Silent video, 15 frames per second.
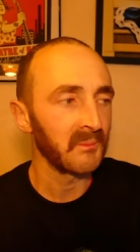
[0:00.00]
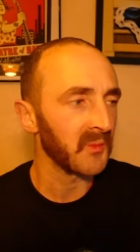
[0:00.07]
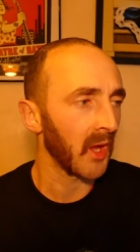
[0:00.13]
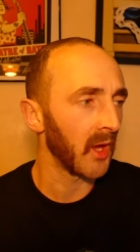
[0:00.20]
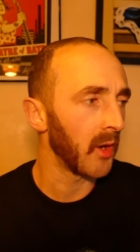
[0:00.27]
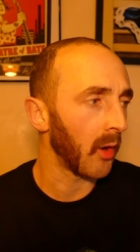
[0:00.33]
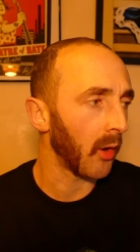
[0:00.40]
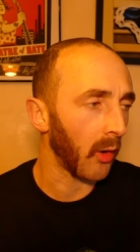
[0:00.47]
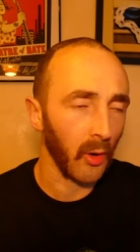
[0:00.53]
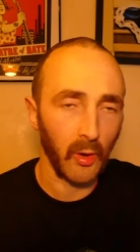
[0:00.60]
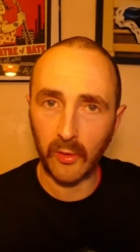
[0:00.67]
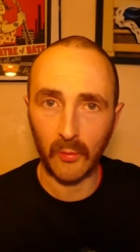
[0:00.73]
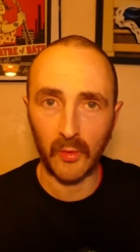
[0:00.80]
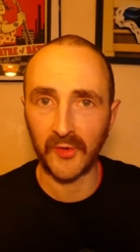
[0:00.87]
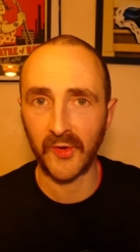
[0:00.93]
and all
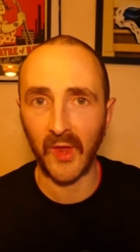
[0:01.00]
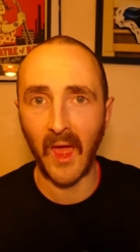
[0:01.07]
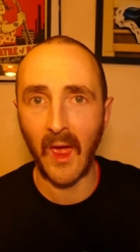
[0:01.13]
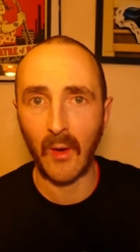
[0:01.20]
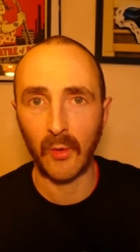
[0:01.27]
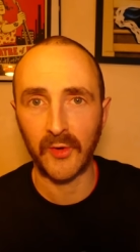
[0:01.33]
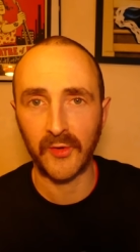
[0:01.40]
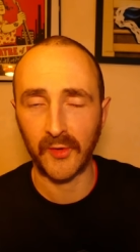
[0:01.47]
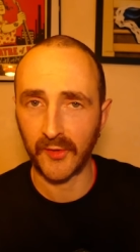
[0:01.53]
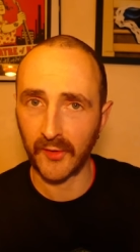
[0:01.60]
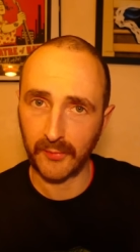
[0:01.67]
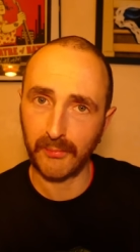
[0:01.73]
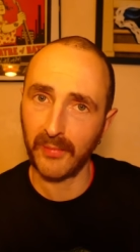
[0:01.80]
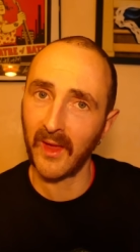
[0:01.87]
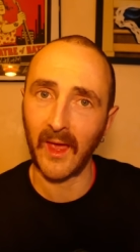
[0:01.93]
that was there was just this
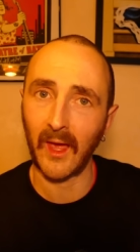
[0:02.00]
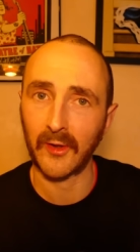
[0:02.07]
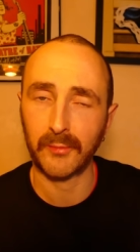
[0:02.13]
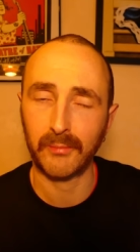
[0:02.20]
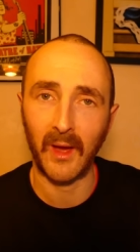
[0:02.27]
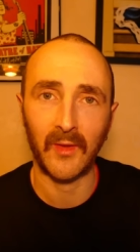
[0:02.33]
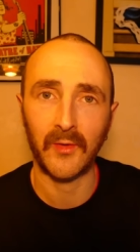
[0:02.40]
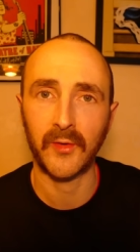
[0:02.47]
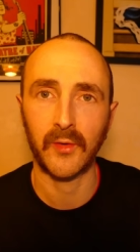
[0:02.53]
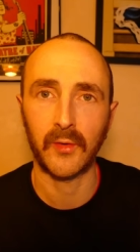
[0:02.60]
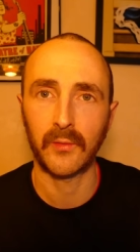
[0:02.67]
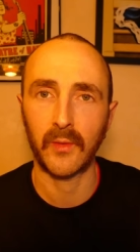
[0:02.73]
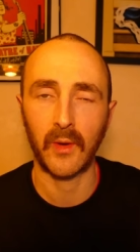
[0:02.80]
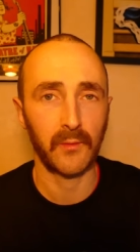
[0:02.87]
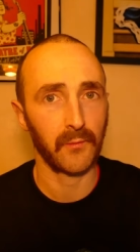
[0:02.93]
big expanse
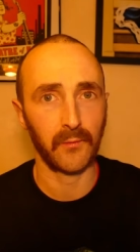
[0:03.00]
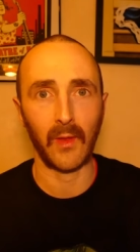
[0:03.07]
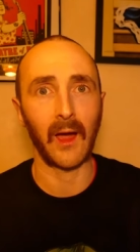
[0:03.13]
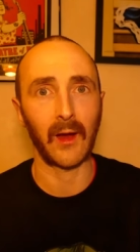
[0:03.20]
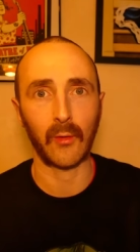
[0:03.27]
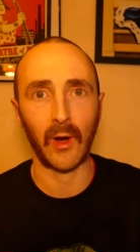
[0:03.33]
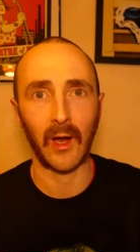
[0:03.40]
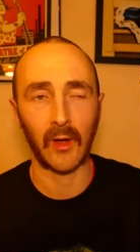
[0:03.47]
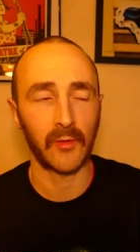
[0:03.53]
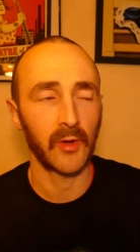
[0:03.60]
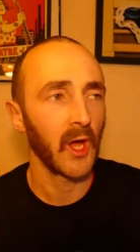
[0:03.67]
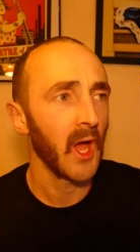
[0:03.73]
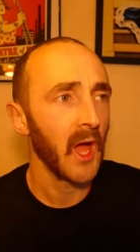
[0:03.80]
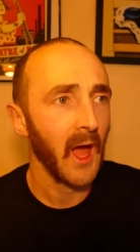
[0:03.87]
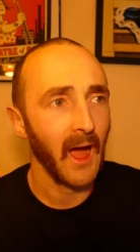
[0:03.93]
of, of flat ground,
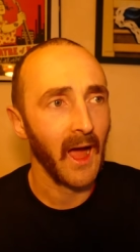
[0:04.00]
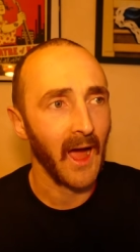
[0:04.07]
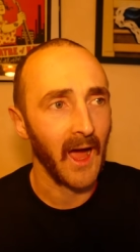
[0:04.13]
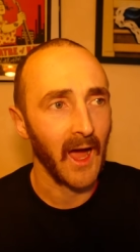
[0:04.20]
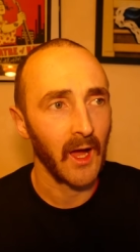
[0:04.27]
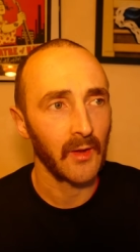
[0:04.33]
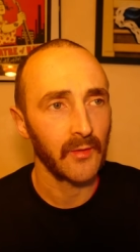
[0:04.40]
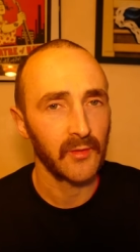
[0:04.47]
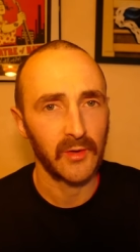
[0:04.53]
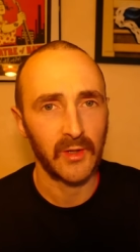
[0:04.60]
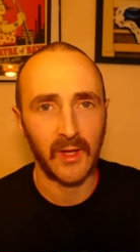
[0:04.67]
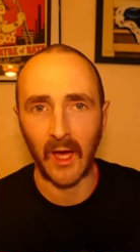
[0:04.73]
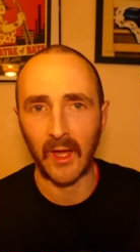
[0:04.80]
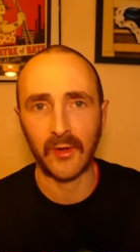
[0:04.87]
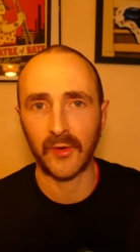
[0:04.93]
and you
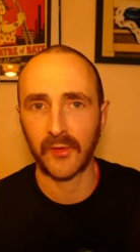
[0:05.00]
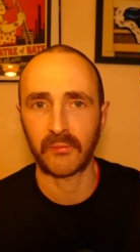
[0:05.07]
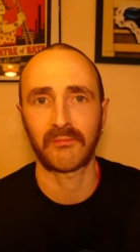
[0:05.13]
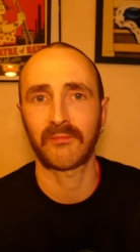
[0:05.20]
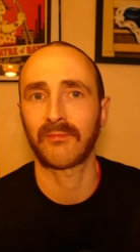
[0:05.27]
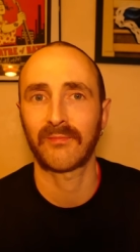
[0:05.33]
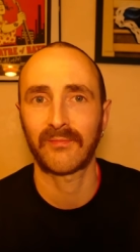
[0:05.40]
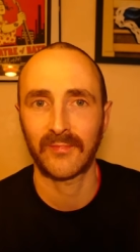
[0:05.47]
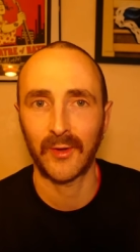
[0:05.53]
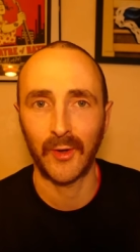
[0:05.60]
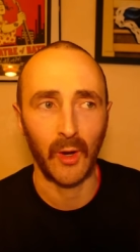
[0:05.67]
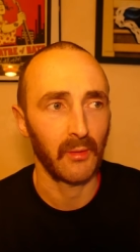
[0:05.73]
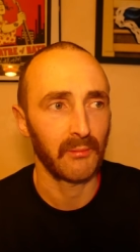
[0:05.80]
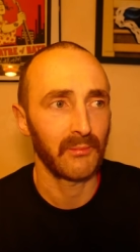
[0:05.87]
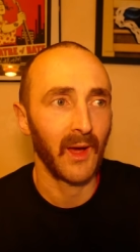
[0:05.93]
kind of just you
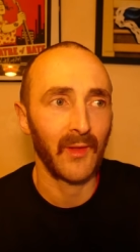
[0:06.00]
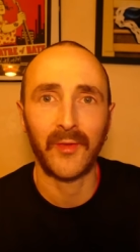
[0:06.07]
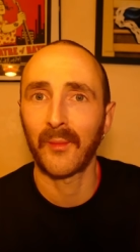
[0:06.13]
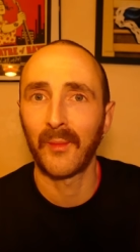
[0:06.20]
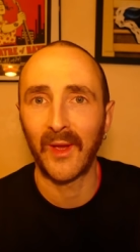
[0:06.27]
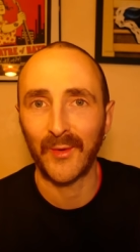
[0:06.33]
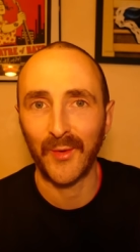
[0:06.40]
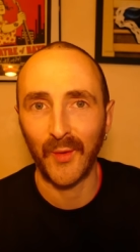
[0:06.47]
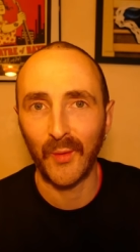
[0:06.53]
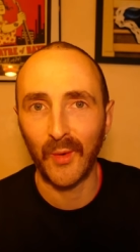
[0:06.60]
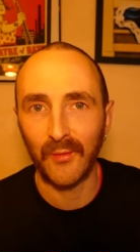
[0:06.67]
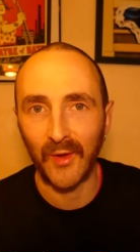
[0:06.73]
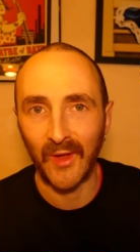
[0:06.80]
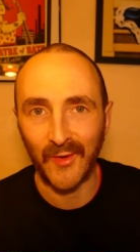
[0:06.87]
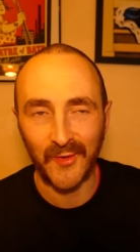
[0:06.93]
know had to make do
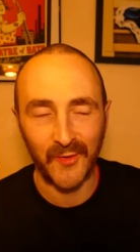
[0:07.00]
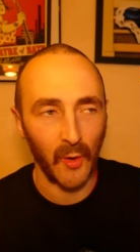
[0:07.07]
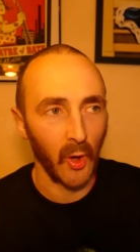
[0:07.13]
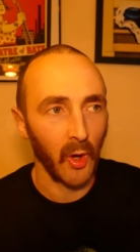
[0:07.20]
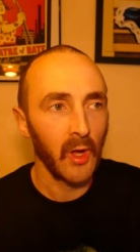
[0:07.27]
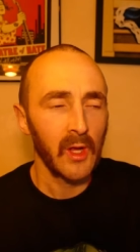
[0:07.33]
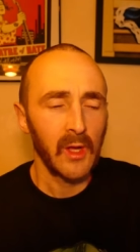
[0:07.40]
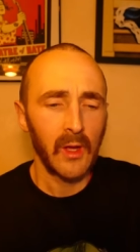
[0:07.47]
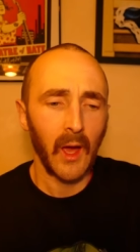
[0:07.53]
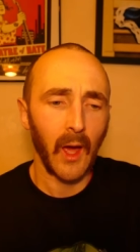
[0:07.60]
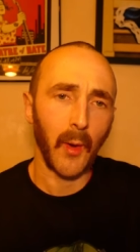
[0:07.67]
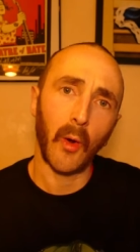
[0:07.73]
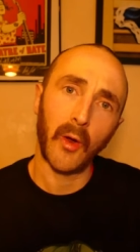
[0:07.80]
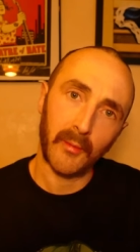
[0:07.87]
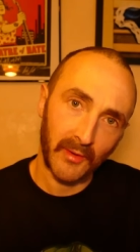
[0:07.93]
with it. So I'd
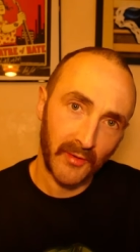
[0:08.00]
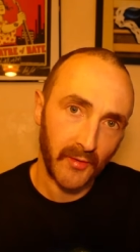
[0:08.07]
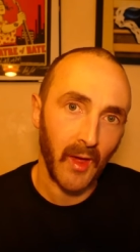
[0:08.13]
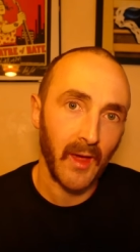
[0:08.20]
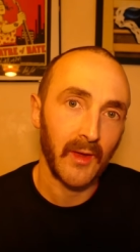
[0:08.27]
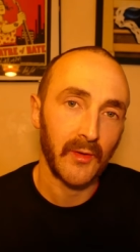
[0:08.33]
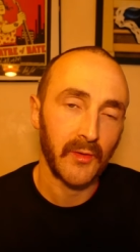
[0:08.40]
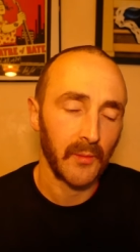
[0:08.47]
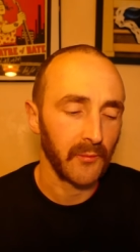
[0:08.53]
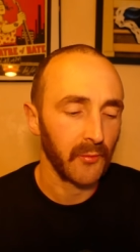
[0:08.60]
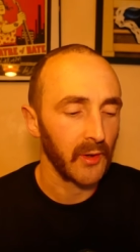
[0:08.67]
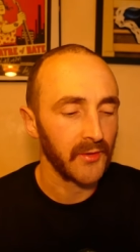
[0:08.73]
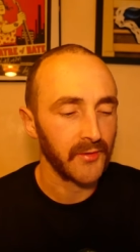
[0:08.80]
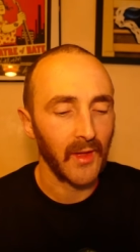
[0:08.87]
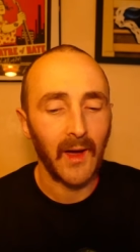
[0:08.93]
already been skating some
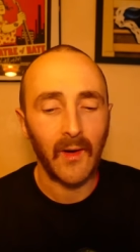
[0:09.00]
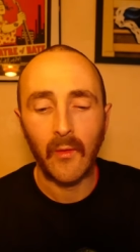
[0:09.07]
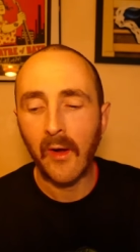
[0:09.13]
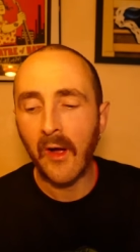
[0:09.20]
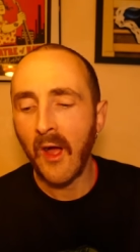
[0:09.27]
freestyle